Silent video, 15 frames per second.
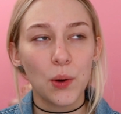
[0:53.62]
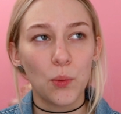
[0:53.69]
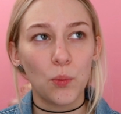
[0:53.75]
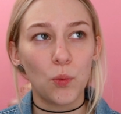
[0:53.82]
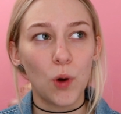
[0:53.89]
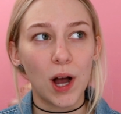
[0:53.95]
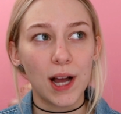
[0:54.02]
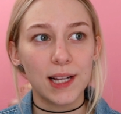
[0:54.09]

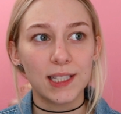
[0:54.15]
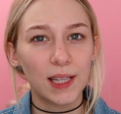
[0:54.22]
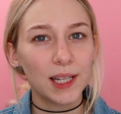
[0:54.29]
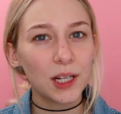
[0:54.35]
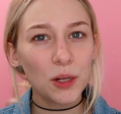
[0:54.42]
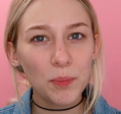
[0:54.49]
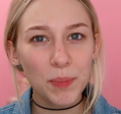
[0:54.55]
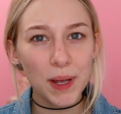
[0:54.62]
was a
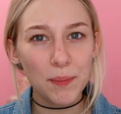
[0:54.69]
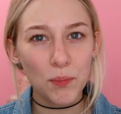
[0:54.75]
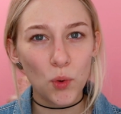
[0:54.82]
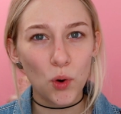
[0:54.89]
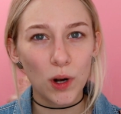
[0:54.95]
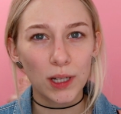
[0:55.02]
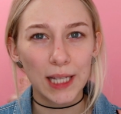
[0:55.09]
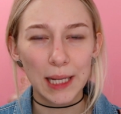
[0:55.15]
little bit
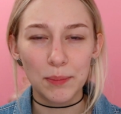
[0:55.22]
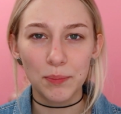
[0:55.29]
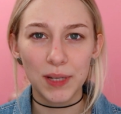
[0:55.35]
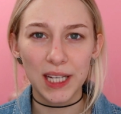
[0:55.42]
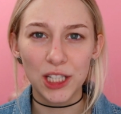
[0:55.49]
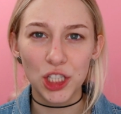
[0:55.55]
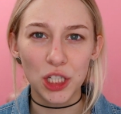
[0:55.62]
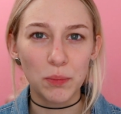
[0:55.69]
more like
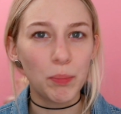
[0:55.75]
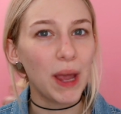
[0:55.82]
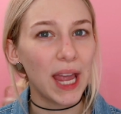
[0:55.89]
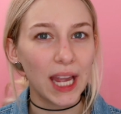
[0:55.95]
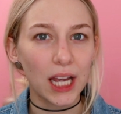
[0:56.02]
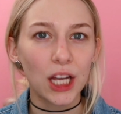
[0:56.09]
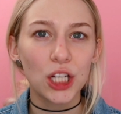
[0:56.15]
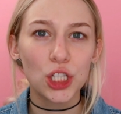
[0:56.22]
peachy
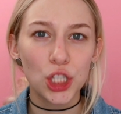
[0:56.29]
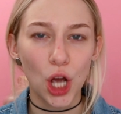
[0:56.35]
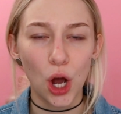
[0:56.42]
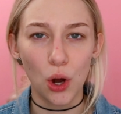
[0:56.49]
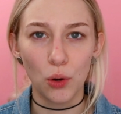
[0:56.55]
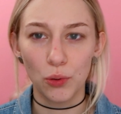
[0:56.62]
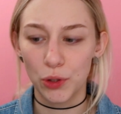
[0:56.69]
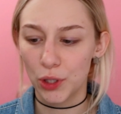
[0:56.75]
pink
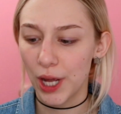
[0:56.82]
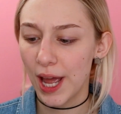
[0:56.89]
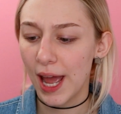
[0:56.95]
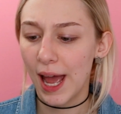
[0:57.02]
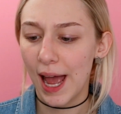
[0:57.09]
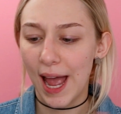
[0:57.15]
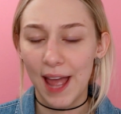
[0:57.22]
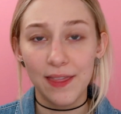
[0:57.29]
toned,
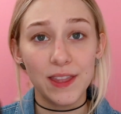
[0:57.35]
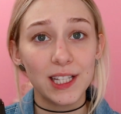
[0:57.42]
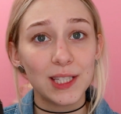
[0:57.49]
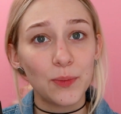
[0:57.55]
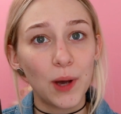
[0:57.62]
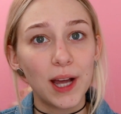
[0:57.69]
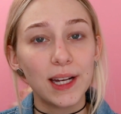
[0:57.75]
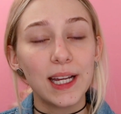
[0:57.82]
and
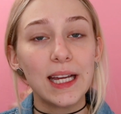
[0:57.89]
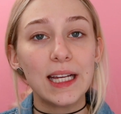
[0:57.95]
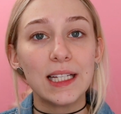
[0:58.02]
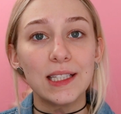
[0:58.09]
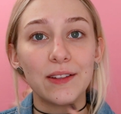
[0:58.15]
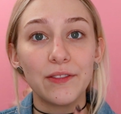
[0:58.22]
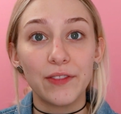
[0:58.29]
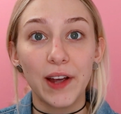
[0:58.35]
this one
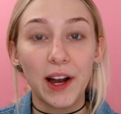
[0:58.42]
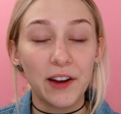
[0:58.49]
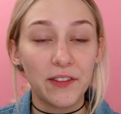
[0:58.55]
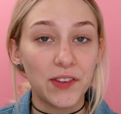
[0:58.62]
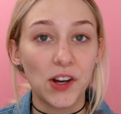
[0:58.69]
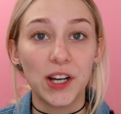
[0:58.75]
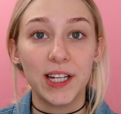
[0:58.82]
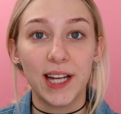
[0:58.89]
is very,
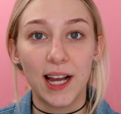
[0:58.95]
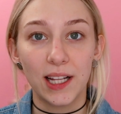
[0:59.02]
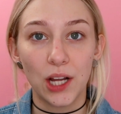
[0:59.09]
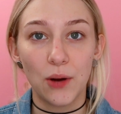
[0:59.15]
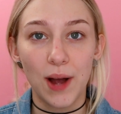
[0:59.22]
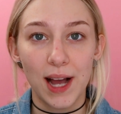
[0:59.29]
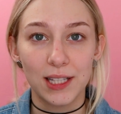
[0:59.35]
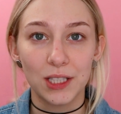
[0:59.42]
very
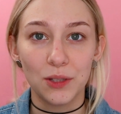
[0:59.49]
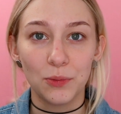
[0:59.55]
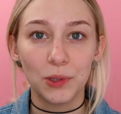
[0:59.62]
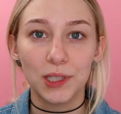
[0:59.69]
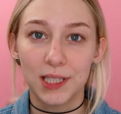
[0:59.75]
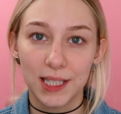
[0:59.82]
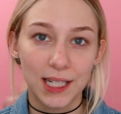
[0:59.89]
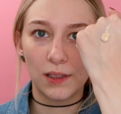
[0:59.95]
yellow, as you will
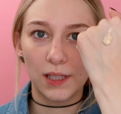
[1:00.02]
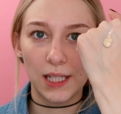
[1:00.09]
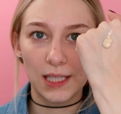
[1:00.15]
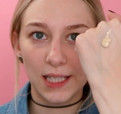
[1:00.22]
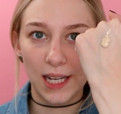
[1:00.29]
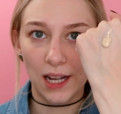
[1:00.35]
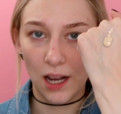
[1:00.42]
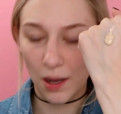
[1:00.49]
see.
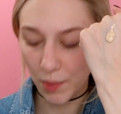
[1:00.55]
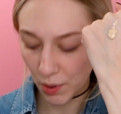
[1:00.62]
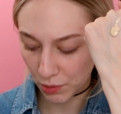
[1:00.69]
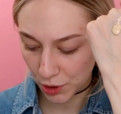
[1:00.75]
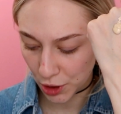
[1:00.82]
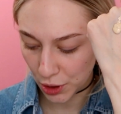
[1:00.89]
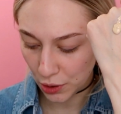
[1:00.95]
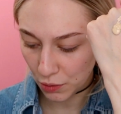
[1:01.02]
That's like
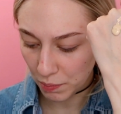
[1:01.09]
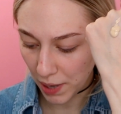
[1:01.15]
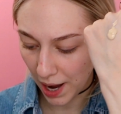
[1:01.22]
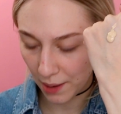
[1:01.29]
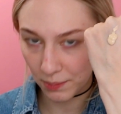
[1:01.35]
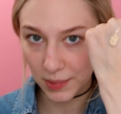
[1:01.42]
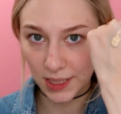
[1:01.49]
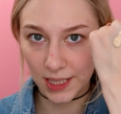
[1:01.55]
about 2
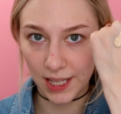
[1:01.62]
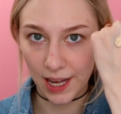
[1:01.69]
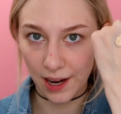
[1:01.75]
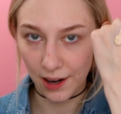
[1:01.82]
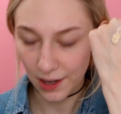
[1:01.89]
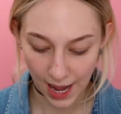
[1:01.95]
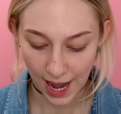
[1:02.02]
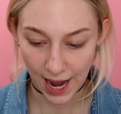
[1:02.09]
pumps
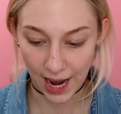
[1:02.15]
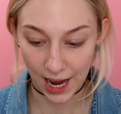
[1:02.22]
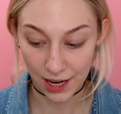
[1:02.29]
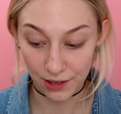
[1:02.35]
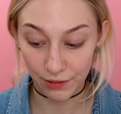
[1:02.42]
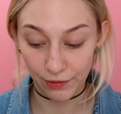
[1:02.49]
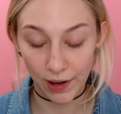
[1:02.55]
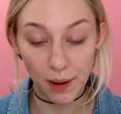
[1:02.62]
there.
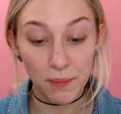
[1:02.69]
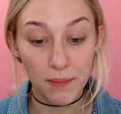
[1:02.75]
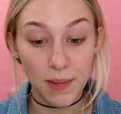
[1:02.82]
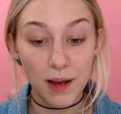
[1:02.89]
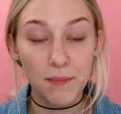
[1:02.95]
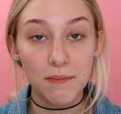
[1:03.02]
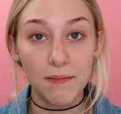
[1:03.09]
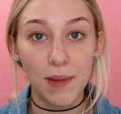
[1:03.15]
And
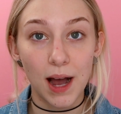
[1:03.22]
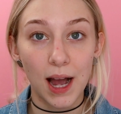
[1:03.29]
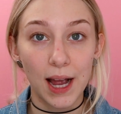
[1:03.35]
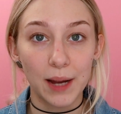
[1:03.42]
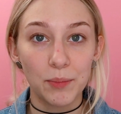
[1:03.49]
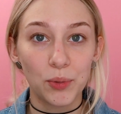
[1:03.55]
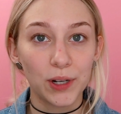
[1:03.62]
from my